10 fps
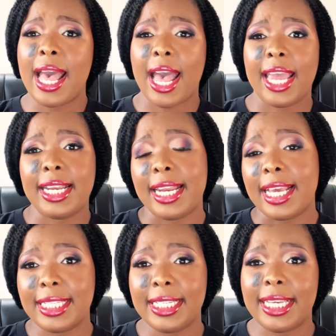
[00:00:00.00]
I had an
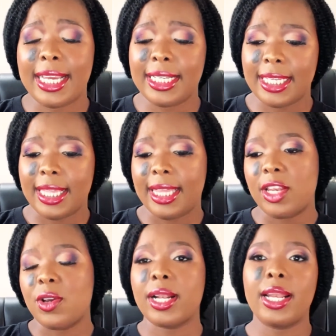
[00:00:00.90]
accident, and
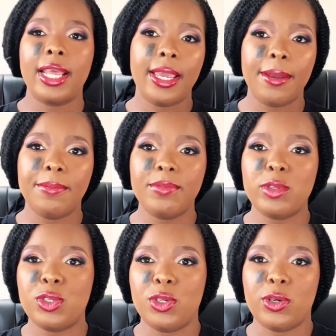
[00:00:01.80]
then your claim
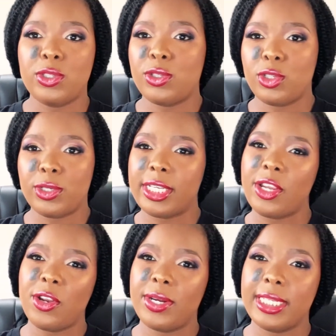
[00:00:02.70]
to your social
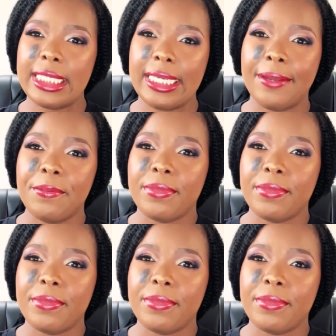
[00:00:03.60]
security